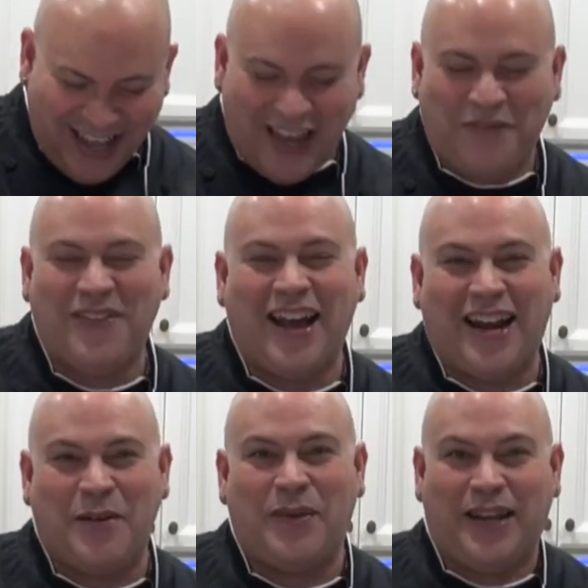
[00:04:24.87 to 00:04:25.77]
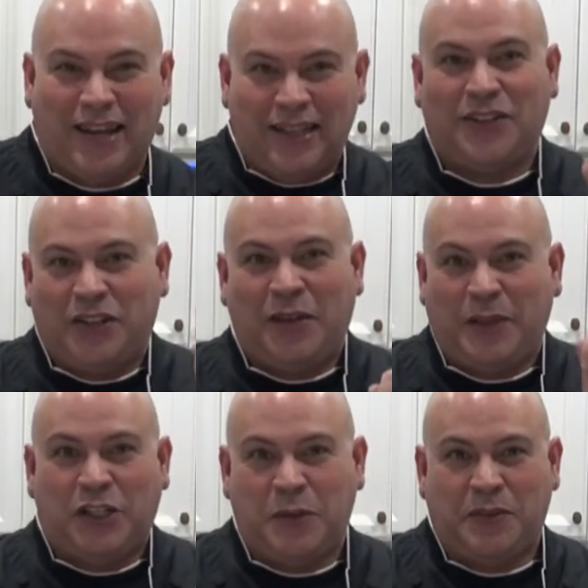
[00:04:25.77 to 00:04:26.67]
If not, I'm gonna get little
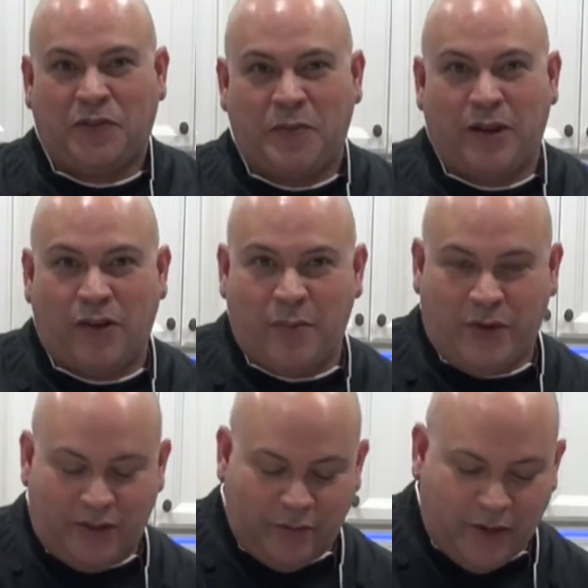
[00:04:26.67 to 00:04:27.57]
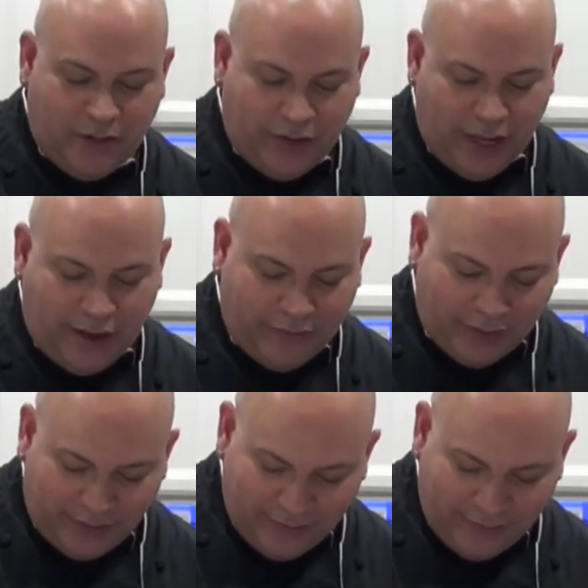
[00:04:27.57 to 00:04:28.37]
heebie-jeebies from my grandmother and mother in heaven.